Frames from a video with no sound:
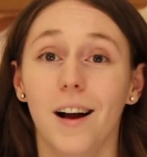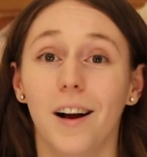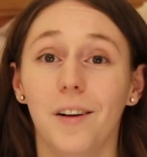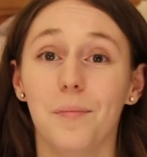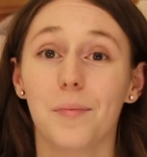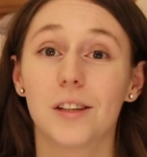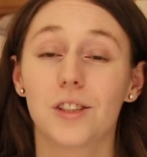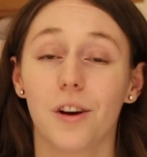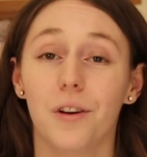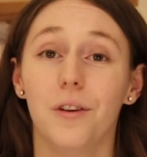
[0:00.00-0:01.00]
Um,
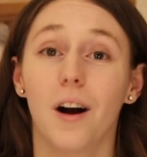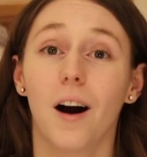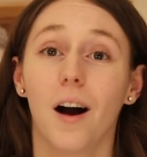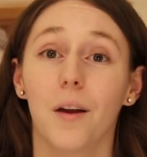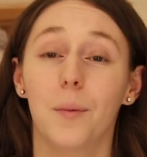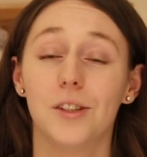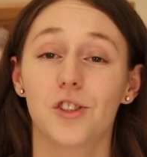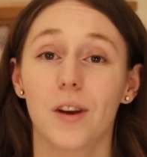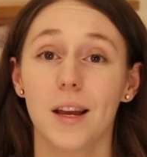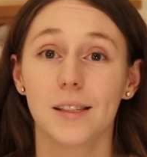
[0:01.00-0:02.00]
so I went
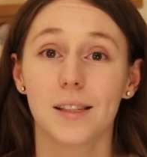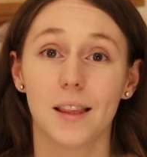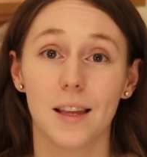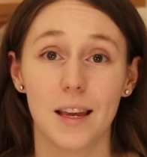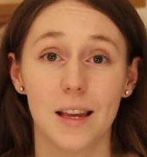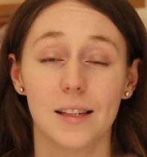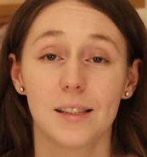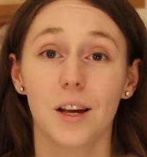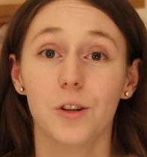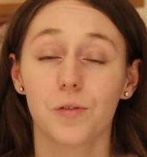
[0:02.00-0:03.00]
straight into the
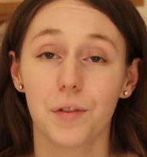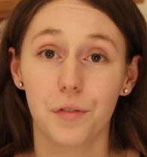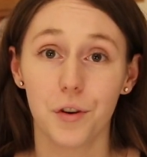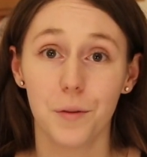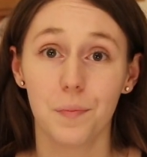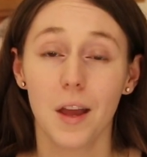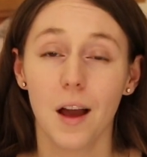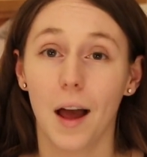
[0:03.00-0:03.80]
surgery room.